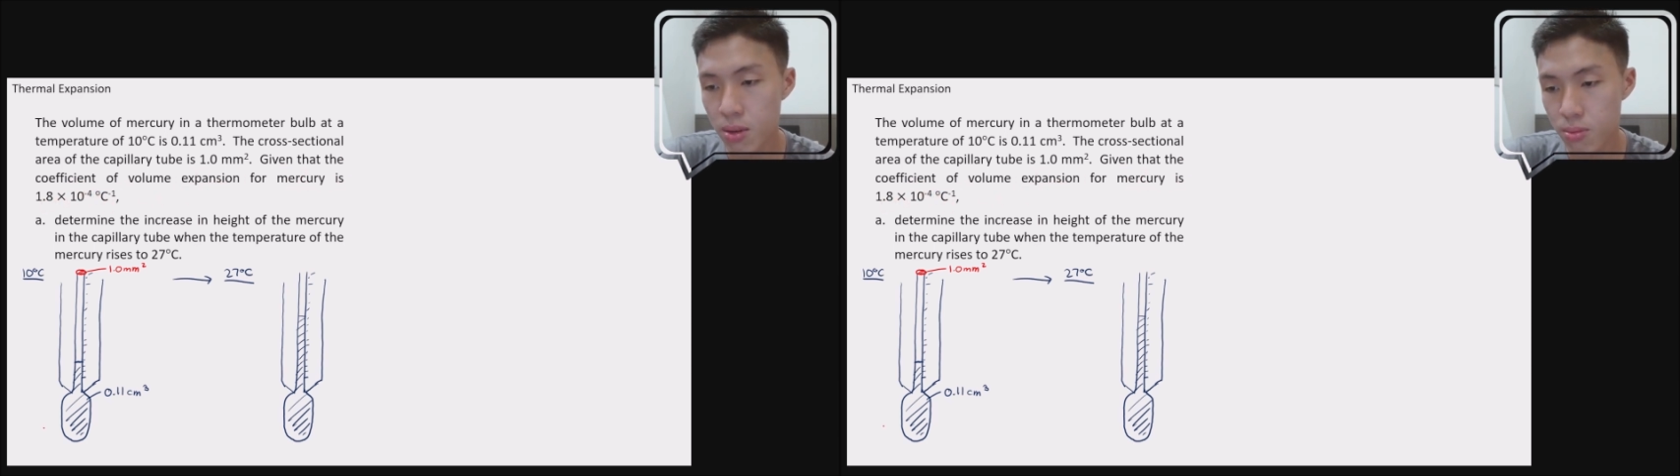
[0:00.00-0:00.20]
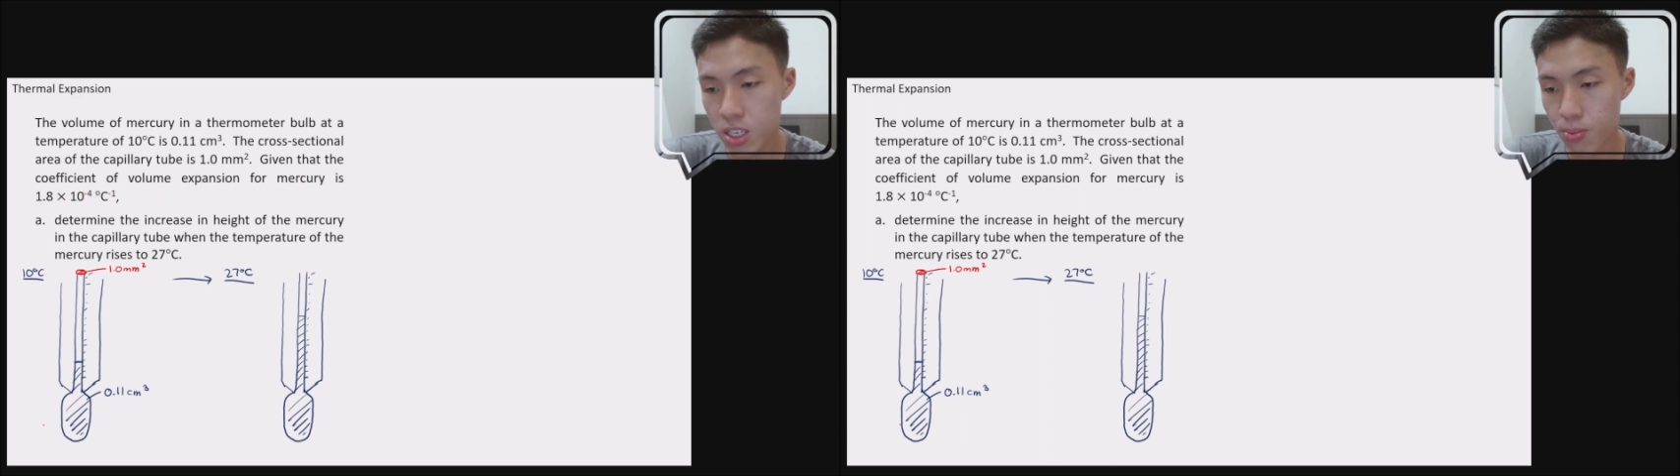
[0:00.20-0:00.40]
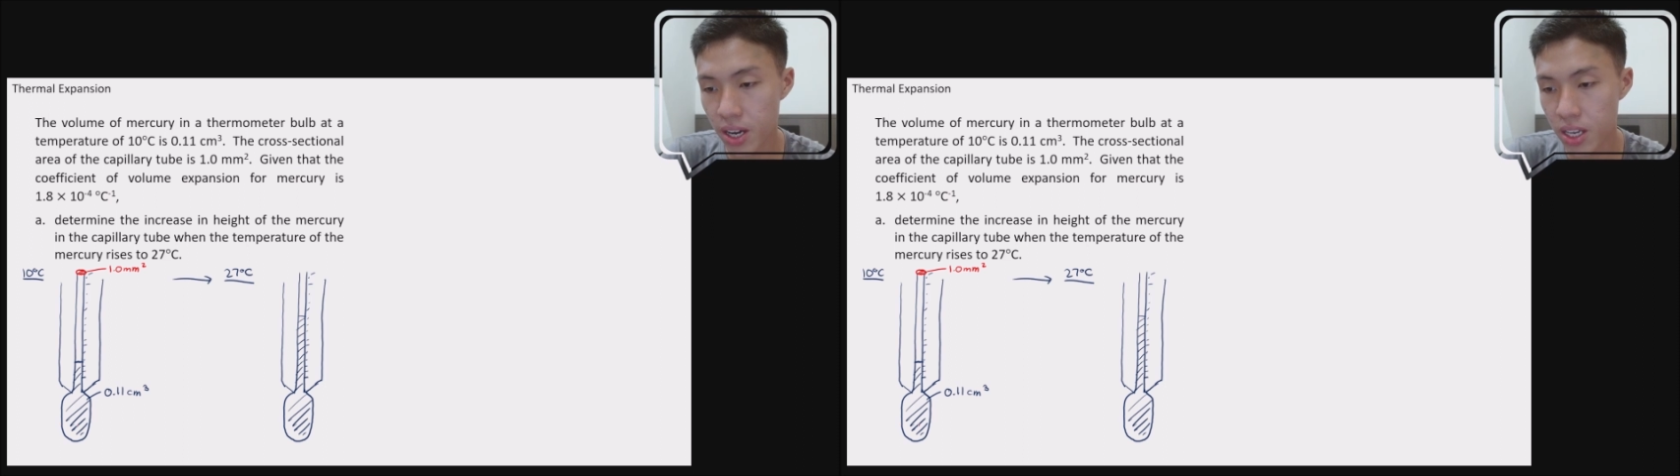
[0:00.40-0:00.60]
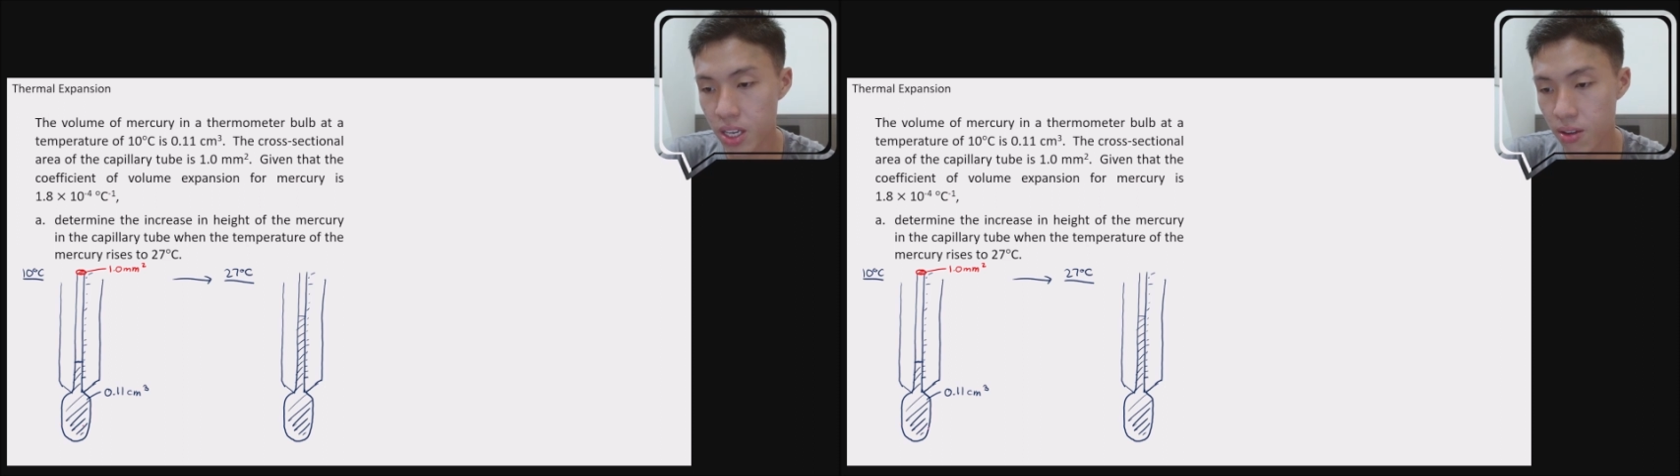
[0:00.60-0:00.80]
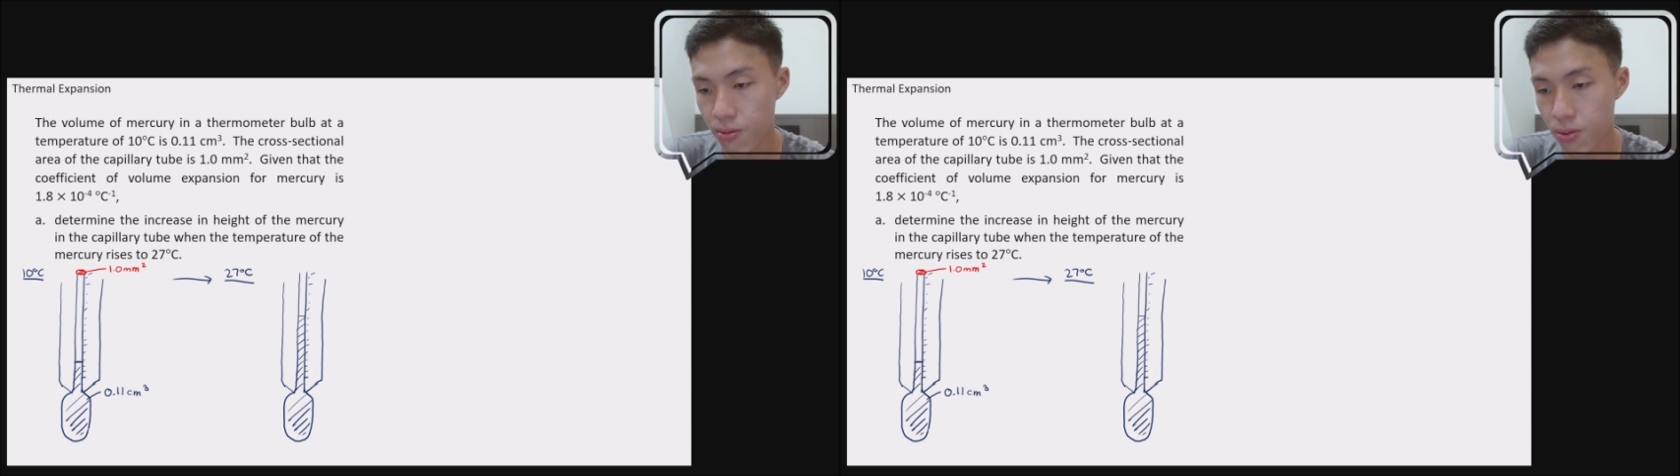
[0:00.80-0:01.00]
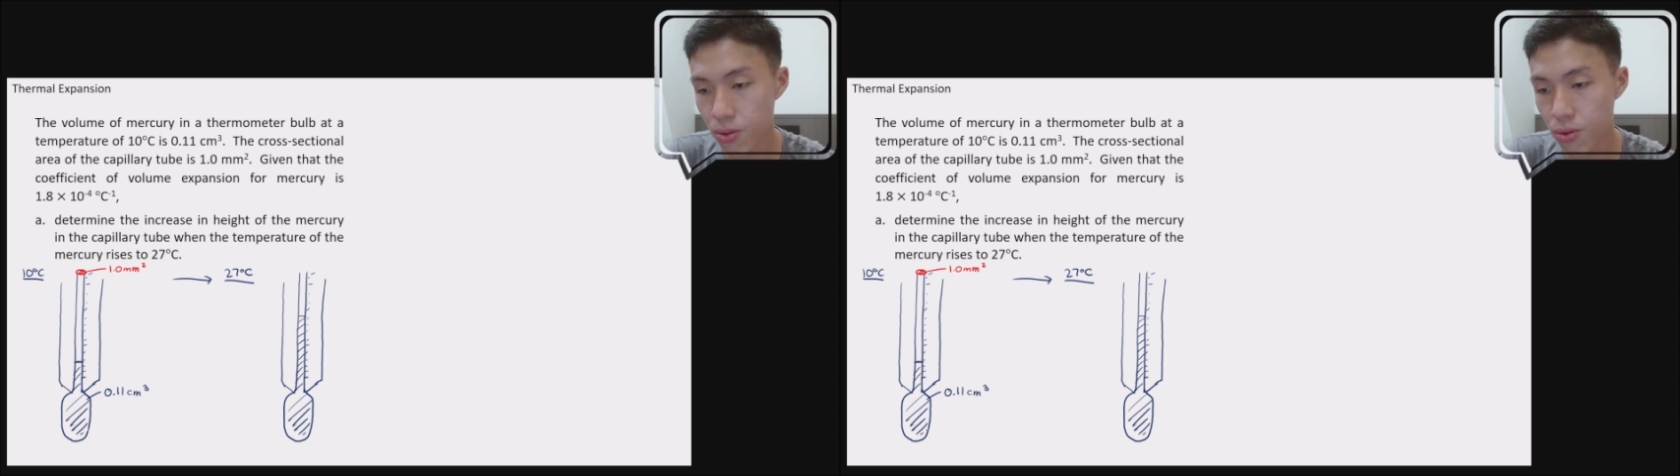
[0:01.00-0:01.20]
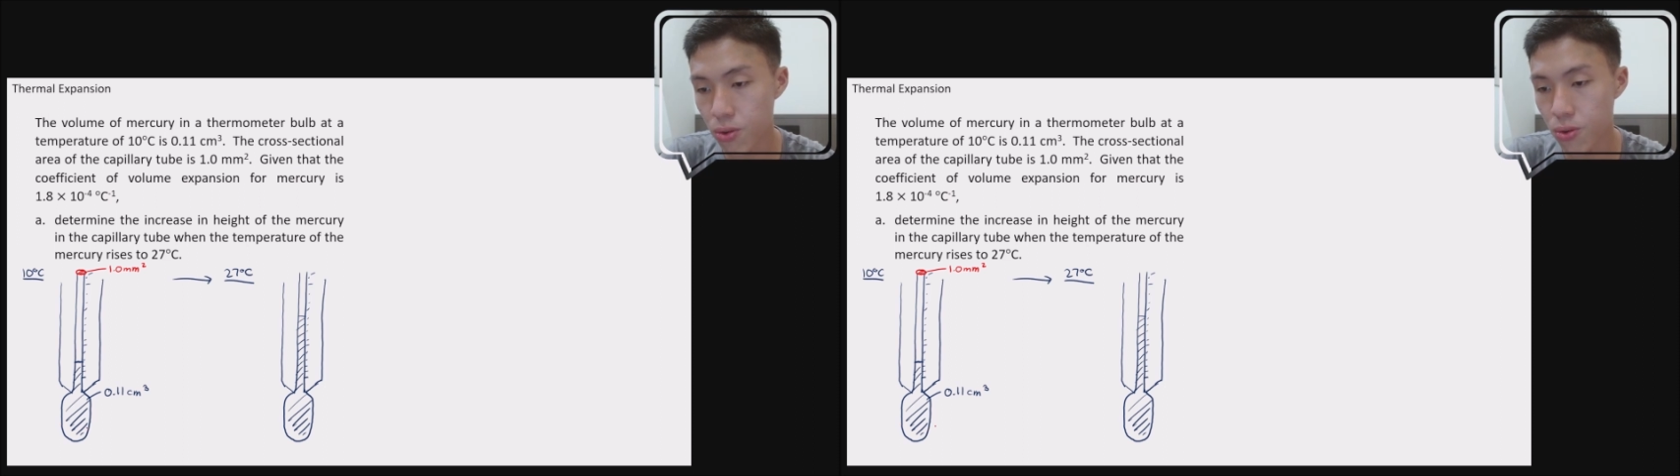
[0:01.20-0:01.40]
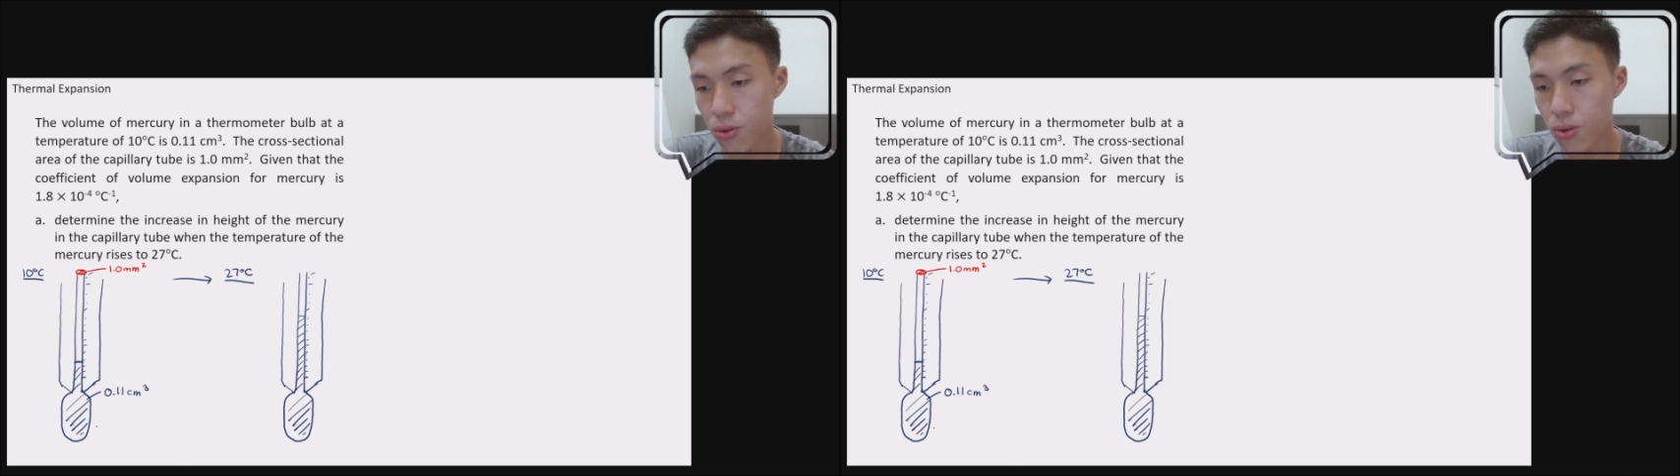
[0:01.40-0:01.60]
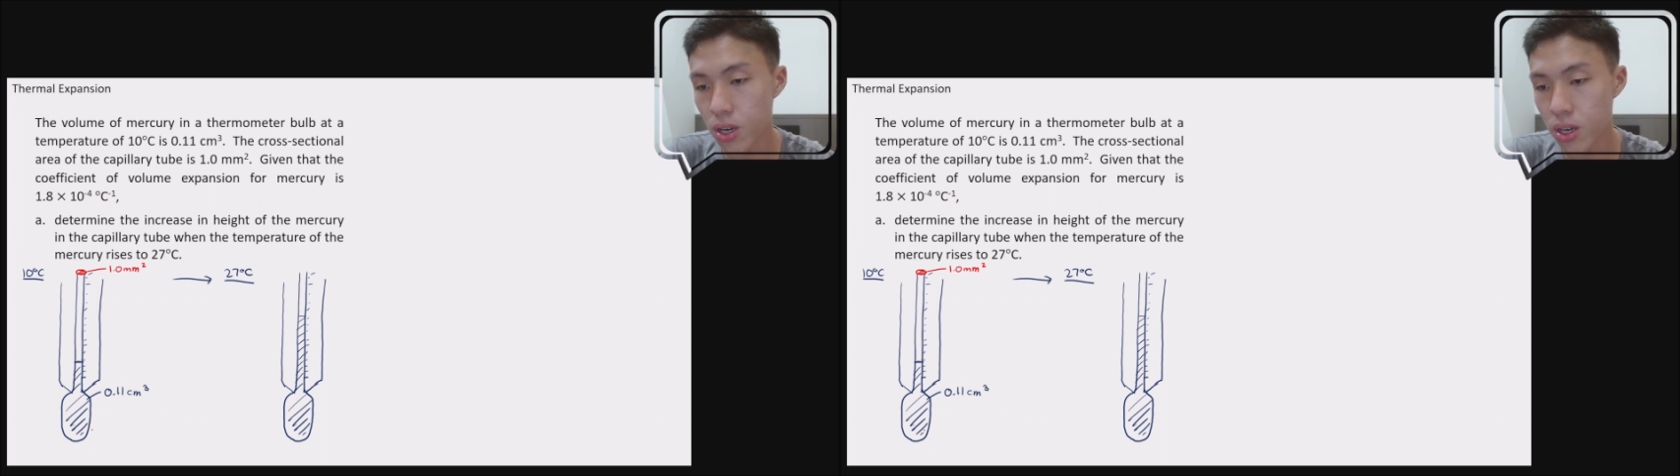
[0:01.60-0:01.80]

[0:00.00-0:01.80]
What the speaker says: means by if you